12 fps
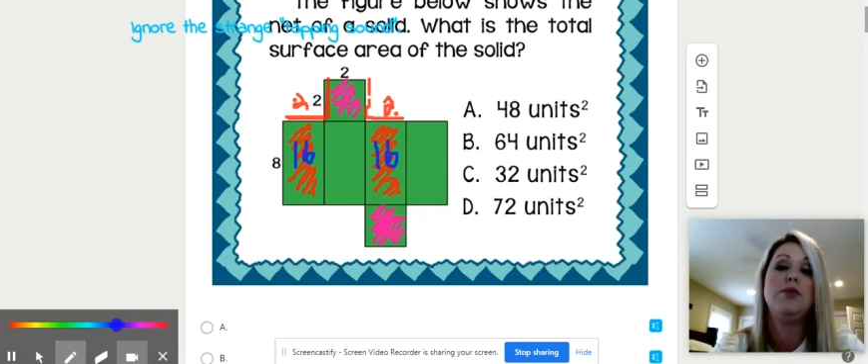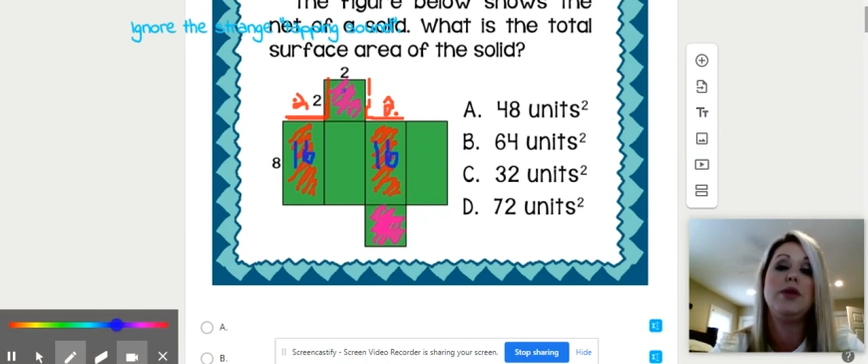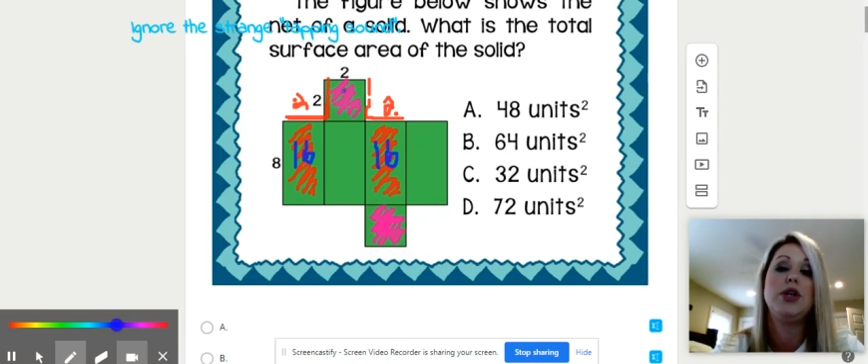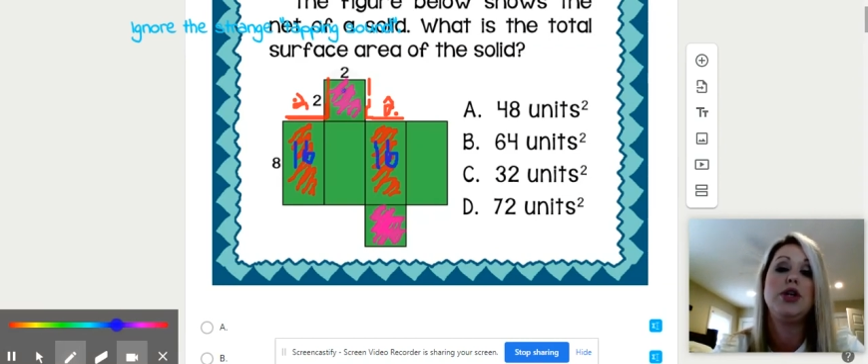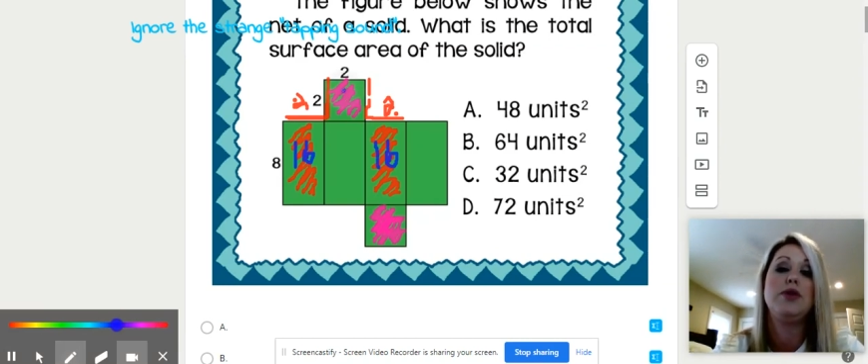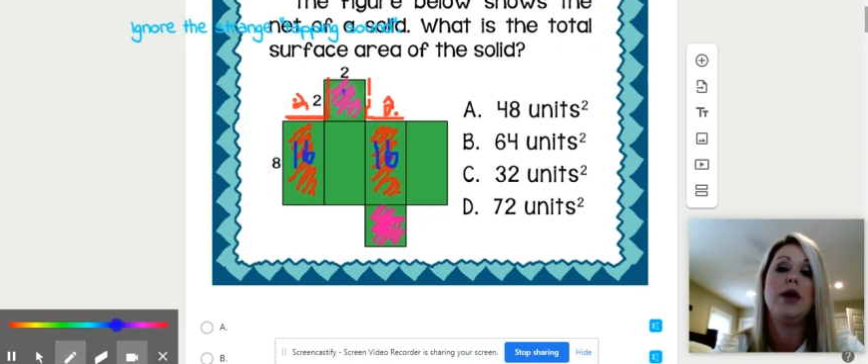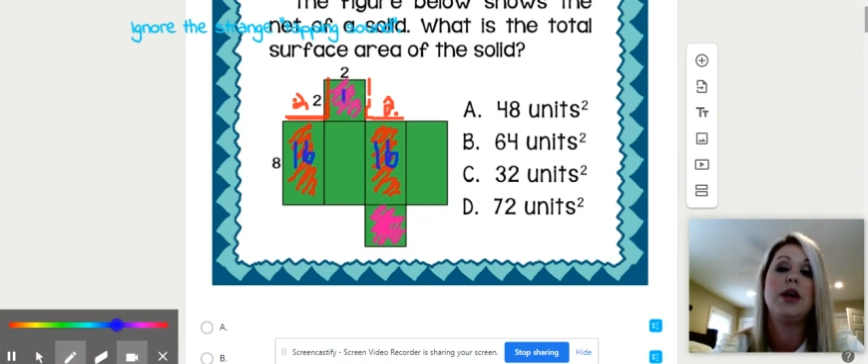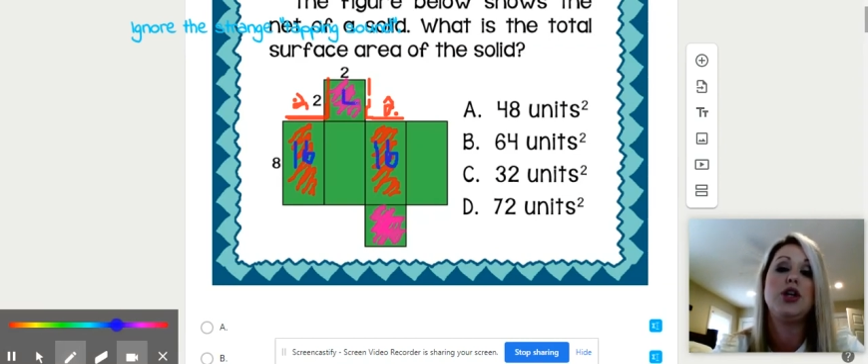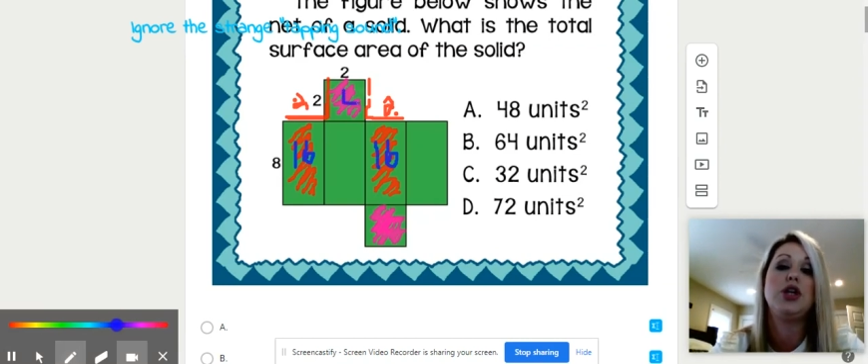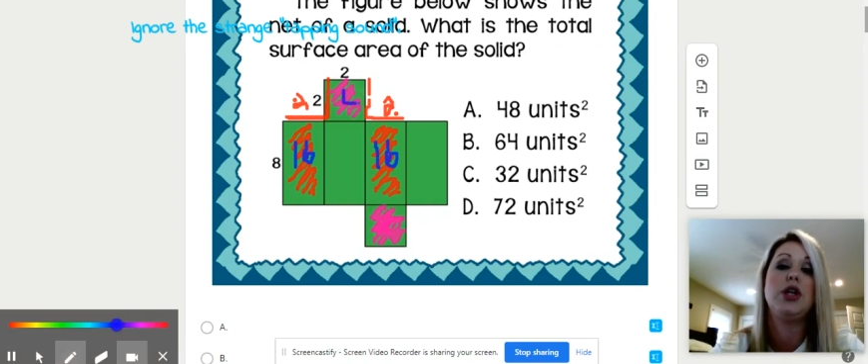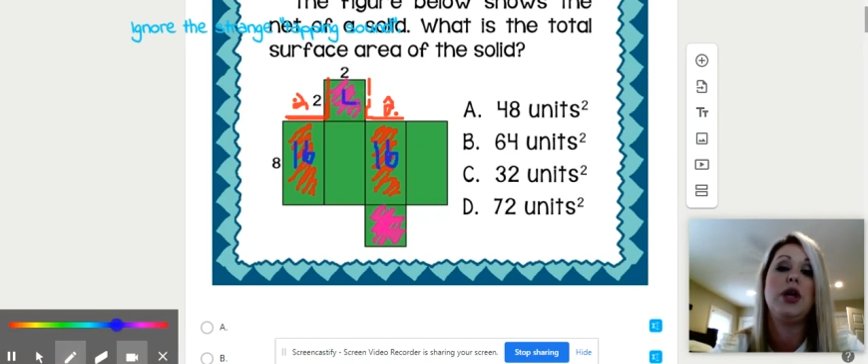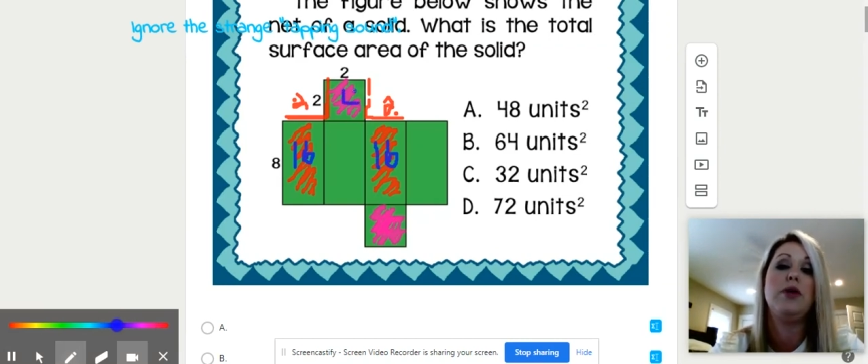which you guys
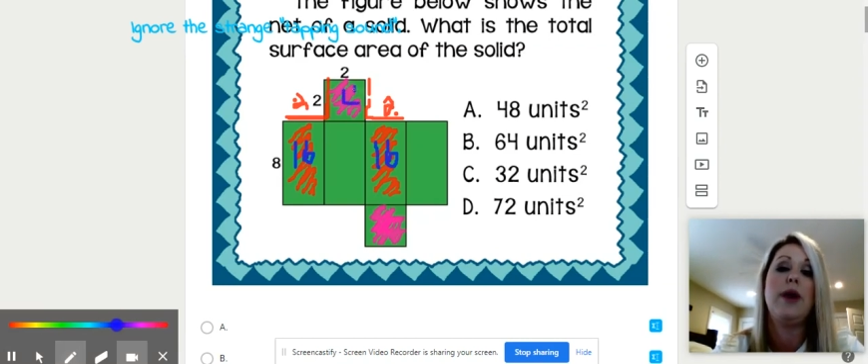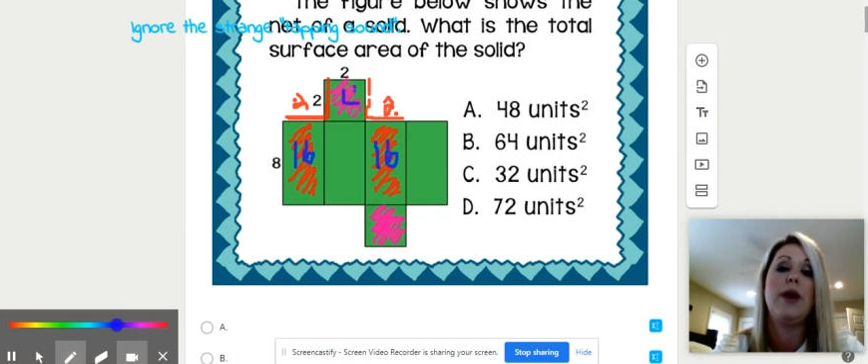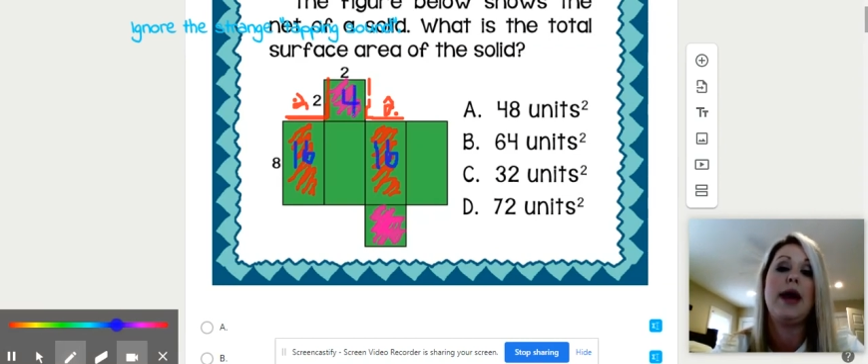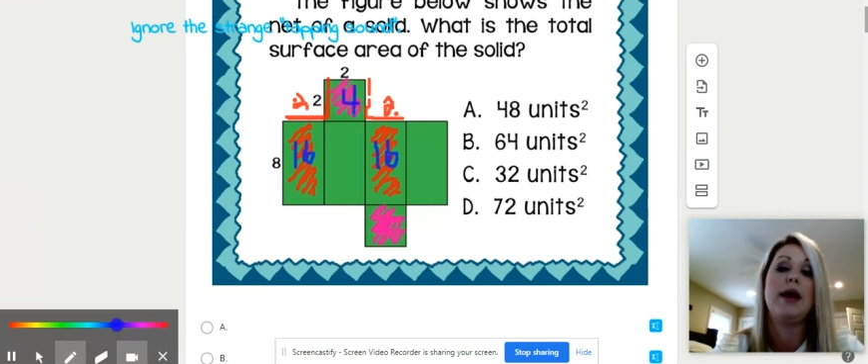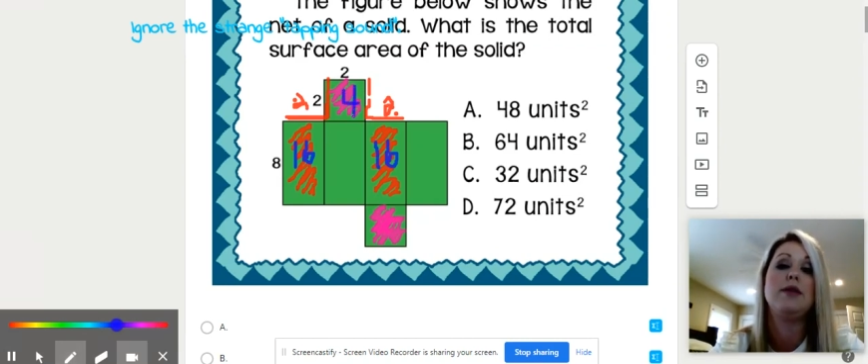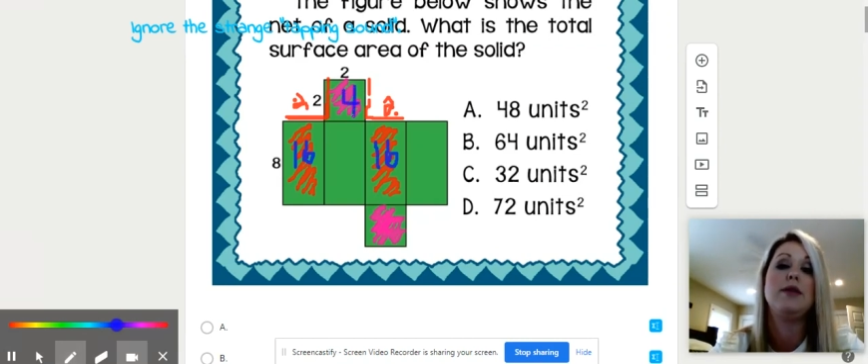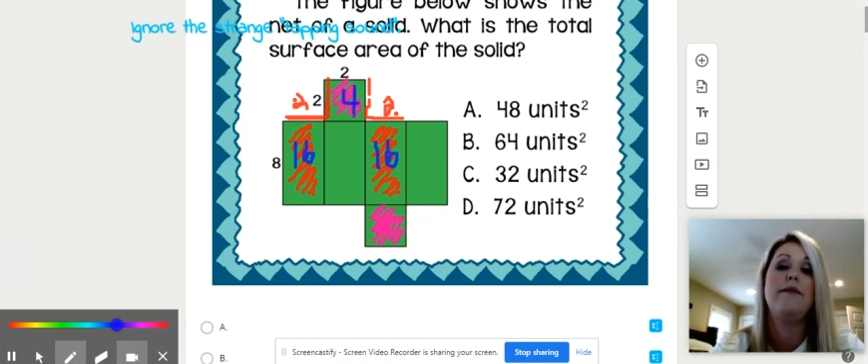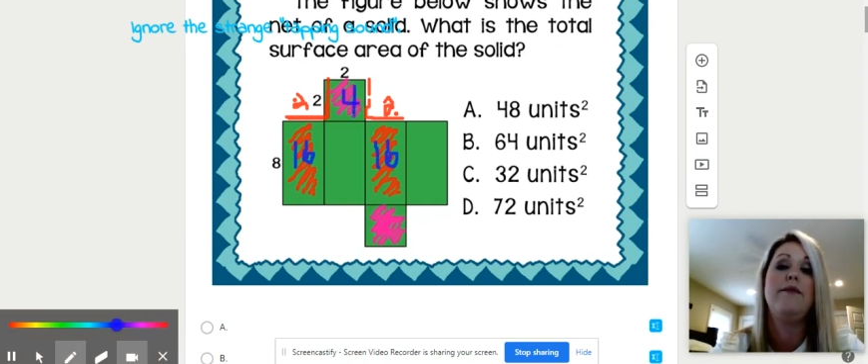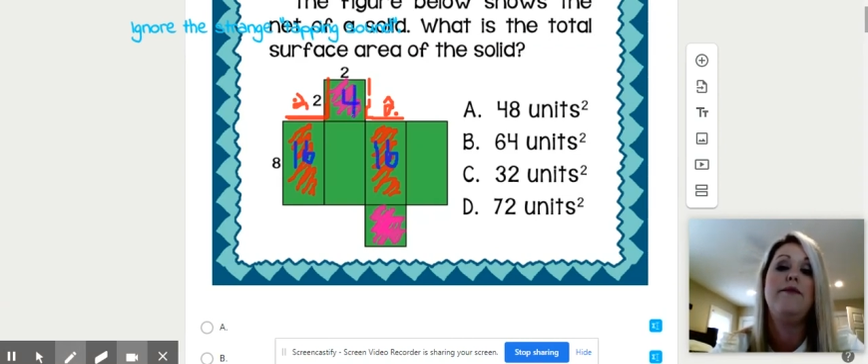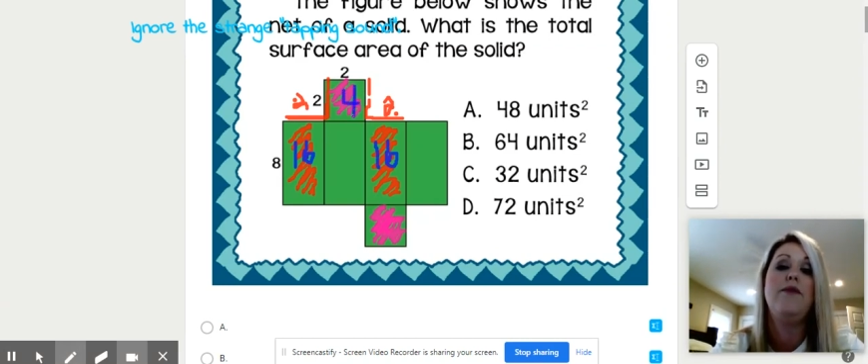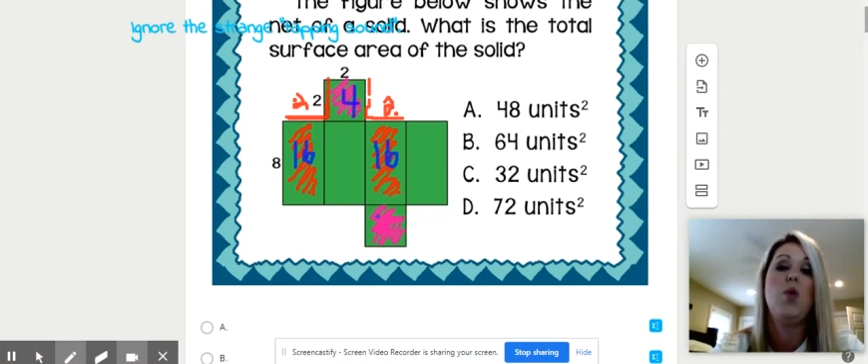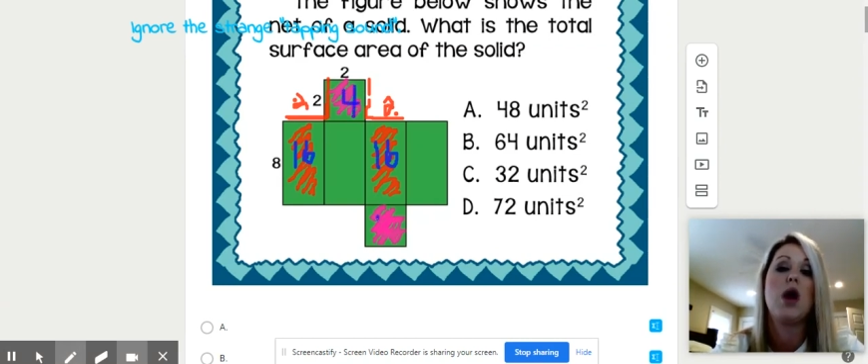should know as
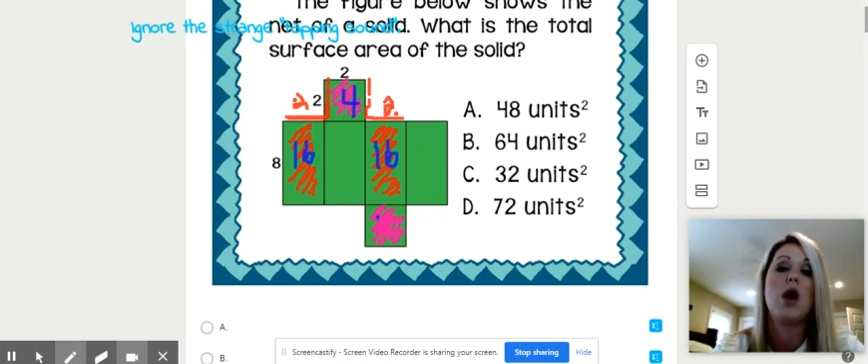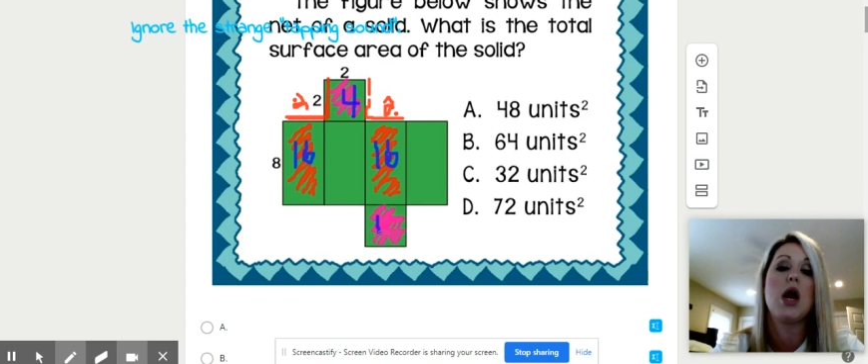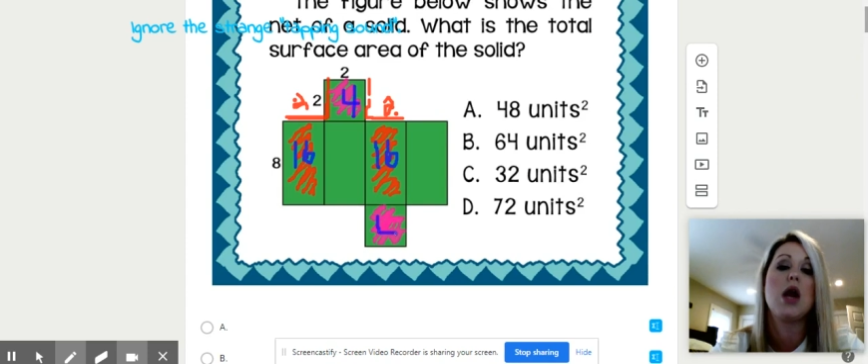4.